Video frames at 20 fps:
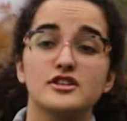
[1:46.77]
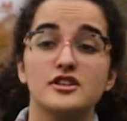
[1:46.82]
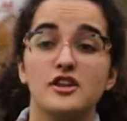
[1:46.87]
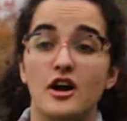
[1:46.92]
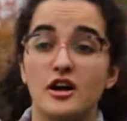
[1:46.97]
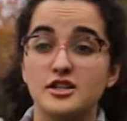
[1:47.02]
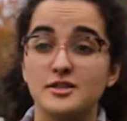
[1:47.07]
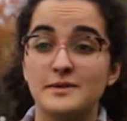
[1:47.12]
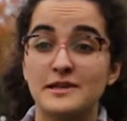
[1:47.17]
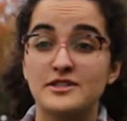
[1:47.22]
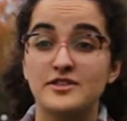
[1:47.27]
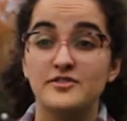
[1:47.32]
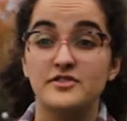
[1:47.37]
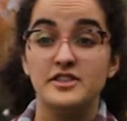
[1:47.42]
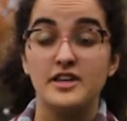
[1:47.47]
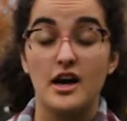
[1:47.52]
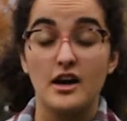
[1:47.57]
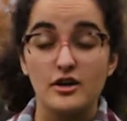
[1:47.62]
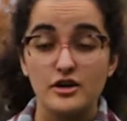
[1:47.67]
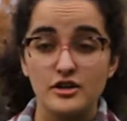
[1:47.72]
a large amount of
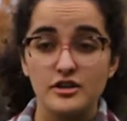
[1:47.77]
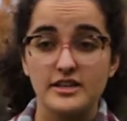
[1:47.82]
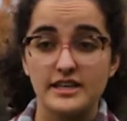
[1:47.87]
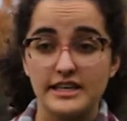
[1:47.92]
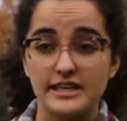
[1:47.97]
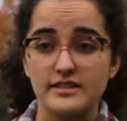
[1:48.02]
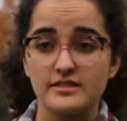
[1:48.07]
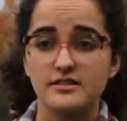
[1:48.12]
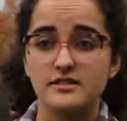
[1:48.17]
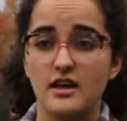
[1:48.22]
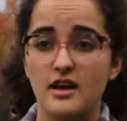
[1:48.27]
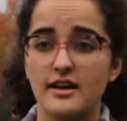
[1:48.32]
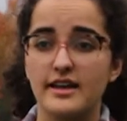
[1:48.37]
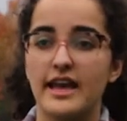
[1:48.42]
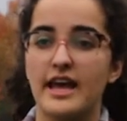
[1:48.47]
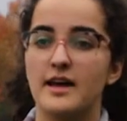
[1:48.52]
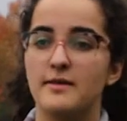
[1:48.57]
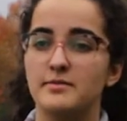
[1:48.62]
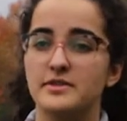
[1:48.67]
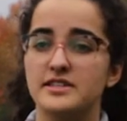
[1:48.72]
younger geese on
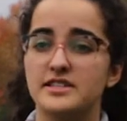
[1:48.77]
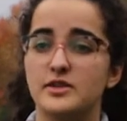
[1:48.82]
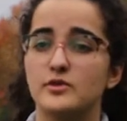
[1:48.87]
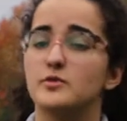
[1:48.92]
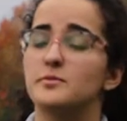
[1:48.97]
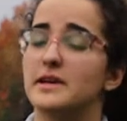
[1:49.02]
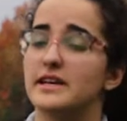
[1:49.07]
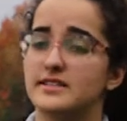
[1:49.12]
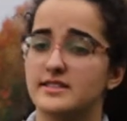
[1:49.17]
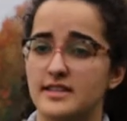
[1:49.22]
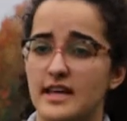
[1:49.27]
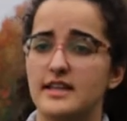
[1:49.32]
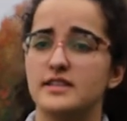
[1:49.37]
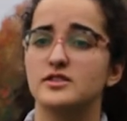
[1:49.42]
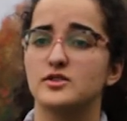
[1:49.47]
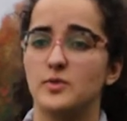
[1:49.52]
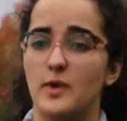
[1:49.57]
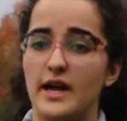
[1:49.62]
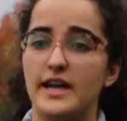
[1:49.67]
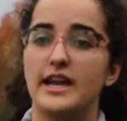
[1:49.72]
campus, it would make
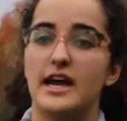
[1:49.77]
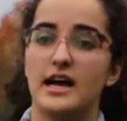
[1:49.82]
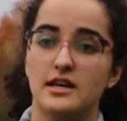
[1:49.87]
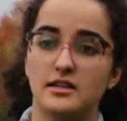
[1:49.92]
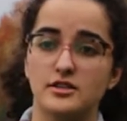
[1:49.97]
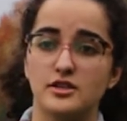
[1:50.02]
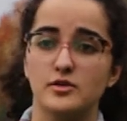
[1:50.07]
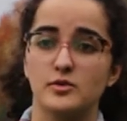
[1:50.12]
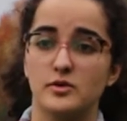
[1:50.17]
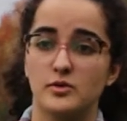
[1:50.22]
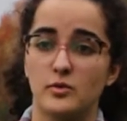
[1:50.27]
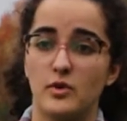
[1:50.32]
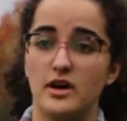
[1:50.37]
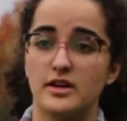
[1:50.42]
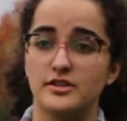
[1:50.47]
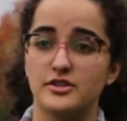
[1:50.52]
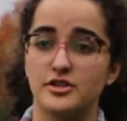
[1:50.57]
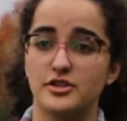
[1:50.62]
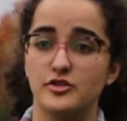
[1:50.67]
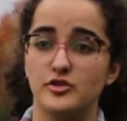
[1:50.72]
sense why an elder would
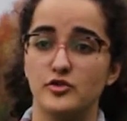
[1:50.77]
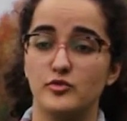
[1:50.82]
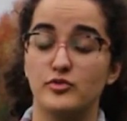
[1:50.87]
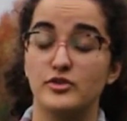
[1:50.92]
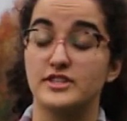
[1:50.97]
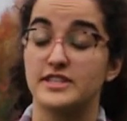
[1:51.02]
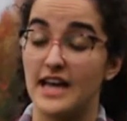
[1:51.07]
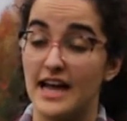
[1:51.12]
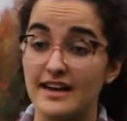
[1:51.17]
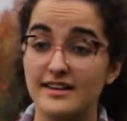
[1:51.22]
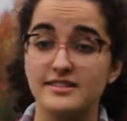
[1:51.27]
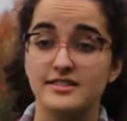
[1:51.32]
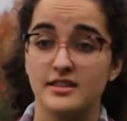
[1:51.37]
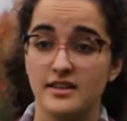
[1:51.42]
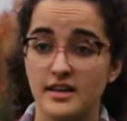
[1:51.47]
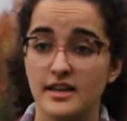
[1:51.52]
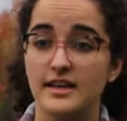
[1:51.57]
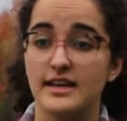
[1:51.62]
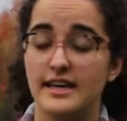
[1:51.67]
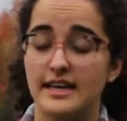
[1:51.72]
want to protect
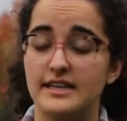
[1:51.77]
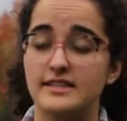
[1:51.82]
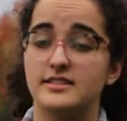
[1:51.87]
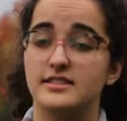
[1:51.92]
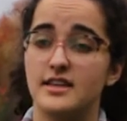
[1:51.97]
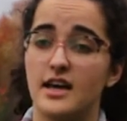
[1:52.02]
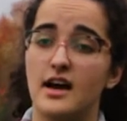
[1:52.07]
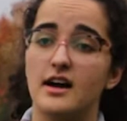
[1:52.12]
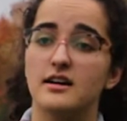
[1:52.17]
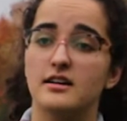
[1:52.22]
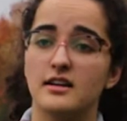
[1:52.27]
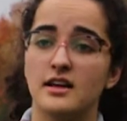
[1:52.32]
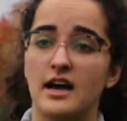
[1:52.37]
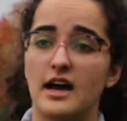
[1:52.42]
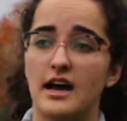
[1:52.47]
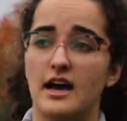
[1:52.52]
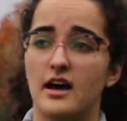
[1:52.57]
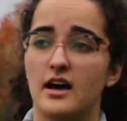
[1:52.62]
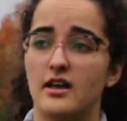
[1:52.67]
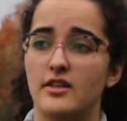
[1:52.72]
its young,
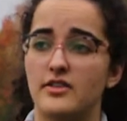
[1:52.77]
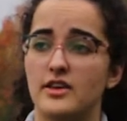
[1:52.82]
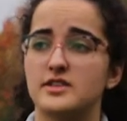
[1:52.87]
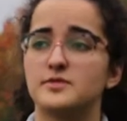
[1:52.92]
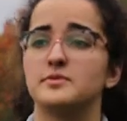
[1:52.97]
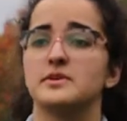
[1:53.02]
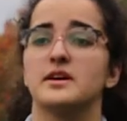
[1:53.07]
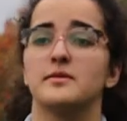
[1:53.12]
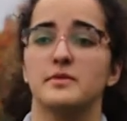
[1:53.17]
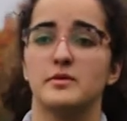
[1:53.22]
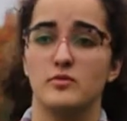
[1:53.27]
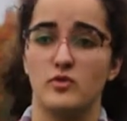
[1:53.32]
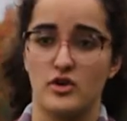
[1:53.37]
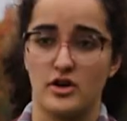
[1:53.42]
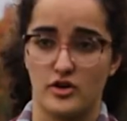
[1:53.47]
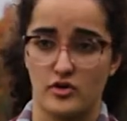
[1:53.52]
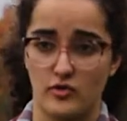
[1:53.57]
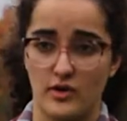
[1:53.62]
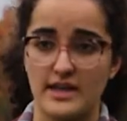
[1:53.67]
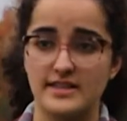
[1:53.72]
uh, thus becoming
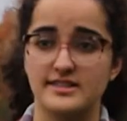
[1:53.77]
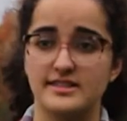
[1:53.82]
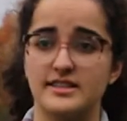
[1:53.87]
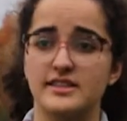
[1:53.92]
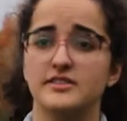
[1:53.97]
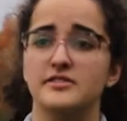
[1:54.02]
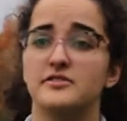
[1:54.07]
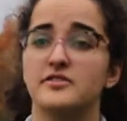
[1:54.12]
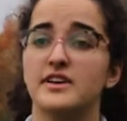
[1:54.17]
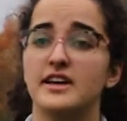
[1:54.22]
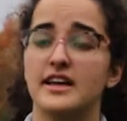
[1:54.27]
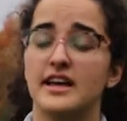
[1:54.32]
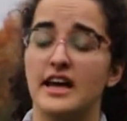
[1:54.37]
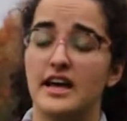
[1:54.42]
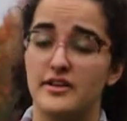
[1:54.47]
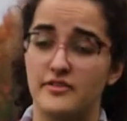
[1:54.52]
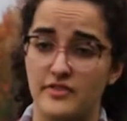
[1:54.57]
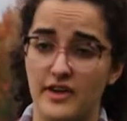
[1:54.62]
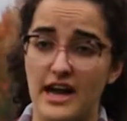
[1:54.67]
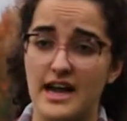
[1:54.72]
more aggressive
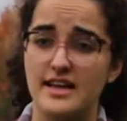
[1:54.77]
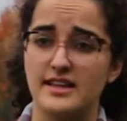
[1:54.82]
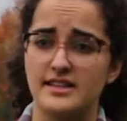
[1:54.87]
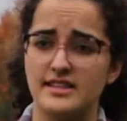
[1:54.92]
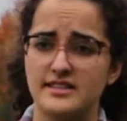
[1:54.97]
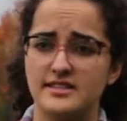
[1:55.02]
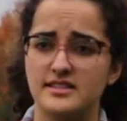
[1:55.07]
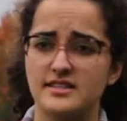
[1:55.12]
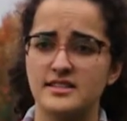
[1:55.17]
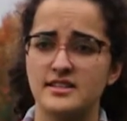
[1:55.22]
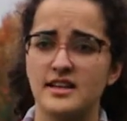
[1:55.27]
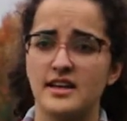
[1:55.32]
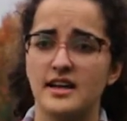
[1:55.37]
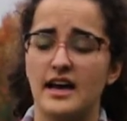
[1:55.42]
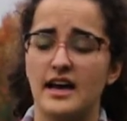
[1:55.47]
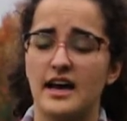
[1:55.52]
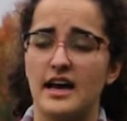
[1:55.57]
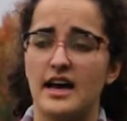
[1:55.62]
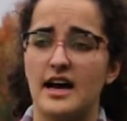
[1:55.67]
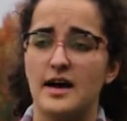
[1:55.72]
and violent.
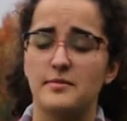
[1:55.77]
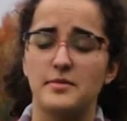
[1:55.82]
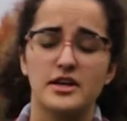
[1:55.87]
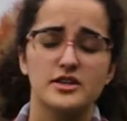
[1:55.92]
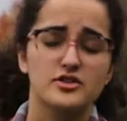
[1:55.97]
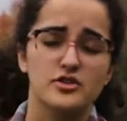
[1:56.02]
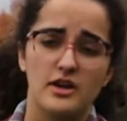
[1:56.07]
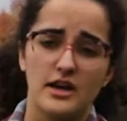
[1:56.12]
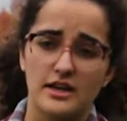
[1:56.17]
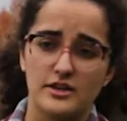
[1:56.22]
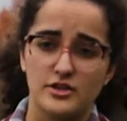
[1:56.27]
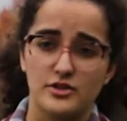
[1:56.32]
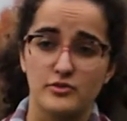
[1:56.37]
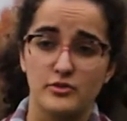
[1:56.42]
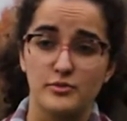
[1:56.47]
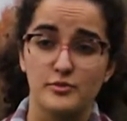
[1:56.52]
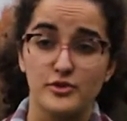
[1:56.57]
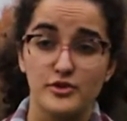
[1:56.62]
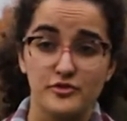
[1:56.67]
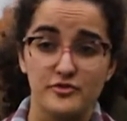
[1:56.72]
Uh, I'm not sure how to
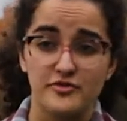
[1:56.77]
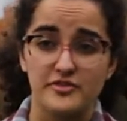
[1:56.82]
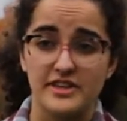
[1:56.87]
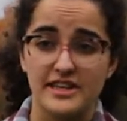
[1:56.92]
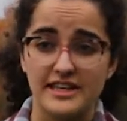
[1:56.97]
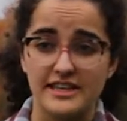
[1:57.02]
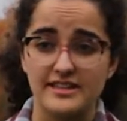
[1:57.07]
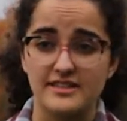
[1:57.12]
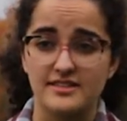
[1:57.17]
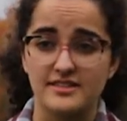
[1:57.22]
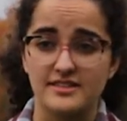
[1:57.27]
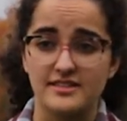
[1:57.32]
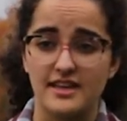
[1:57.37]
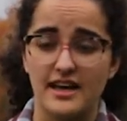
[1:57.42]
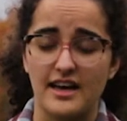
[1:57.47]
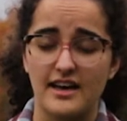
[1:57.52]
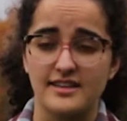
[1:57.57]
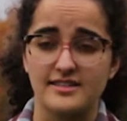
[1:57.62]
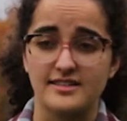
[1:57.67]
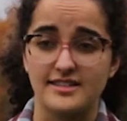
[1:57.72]
remove the geese
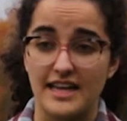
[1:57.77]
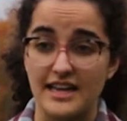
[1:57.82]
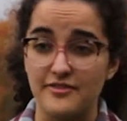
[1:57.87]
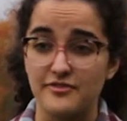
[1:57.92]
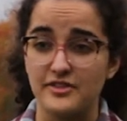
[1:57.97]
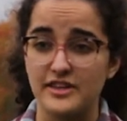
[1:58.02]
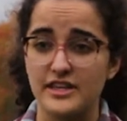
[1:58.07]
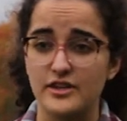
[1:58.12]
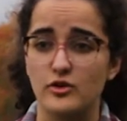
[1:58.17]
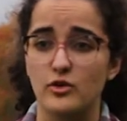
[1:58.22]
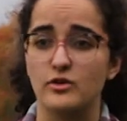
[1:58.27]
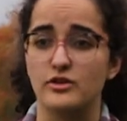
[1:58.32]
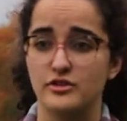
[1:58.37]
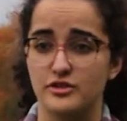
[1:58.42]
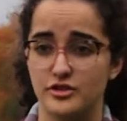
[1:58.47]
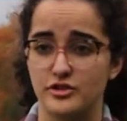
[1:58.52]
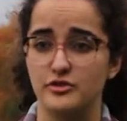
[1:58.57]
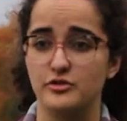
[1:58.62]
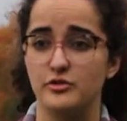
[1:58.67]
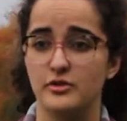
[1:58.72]
uh, safely in order
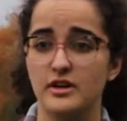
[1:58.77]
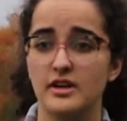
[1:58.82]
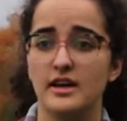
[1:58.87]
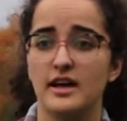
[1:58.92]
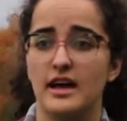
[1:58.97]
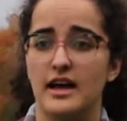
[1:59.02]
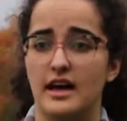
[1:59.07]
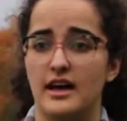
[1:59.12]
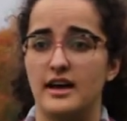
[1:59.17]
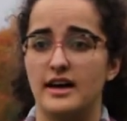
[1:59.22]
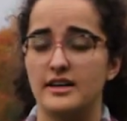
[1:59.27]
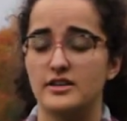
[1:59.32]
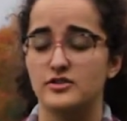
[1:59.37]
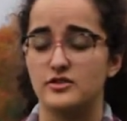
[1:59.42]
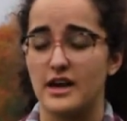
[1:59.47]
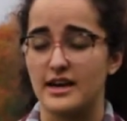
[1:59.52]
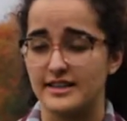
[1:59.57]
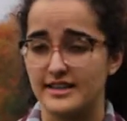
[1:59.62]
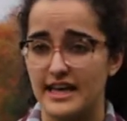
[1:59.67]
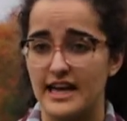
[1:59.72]
to uh,
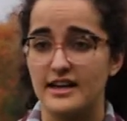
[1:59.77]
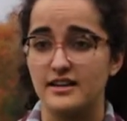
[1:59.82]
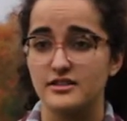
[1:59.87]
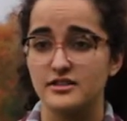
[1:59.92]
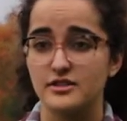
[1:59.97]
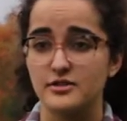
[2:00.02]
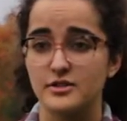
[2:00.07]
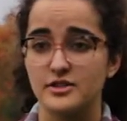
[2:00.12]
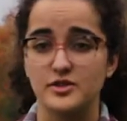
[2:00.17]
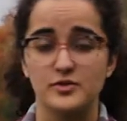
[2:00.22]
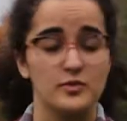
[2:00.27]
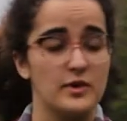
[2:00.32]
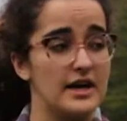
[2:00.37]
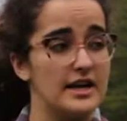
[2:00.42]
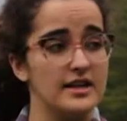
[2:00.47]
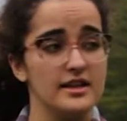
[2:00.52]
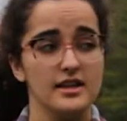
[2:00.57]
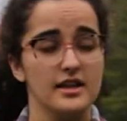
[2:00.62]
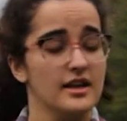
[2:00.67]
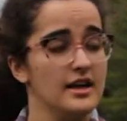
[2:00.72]
extract the elder as
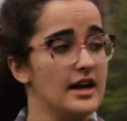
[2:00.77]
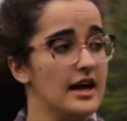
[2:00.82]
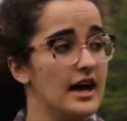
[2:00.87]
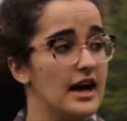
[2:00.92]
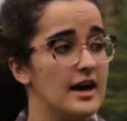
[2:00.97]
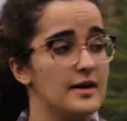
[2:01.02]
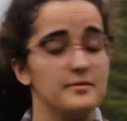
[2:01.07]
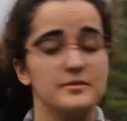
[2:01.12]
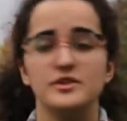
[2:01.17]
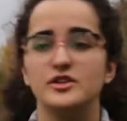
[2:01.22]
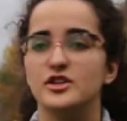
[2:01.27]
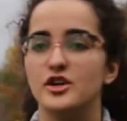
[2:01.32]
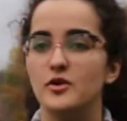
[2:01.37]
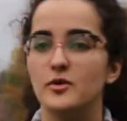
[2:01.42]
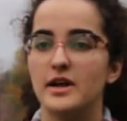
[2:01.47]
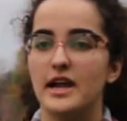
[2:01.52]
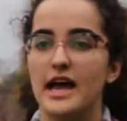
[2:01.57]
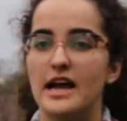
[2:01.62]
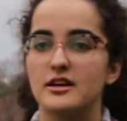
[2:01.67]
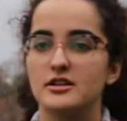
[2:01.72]
well. Um, you know
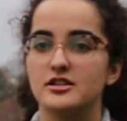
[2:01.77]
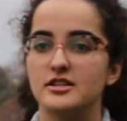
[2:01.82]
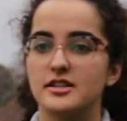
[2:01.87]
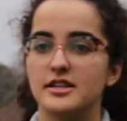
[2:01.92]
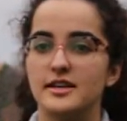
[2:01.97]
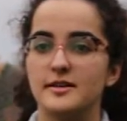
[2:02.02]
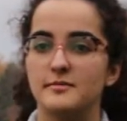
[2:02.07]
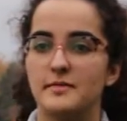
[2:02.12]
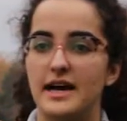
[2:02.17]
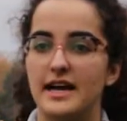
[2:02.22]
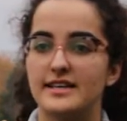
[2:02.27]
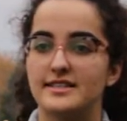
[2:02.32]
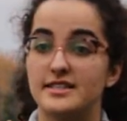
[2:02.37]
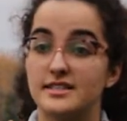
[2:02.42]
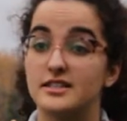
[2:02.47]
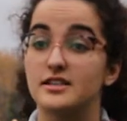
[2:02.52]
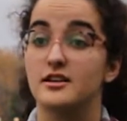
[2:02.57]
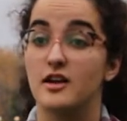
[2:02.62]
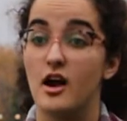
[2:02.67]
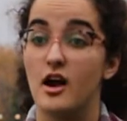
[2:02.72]
what? Actually, my assistant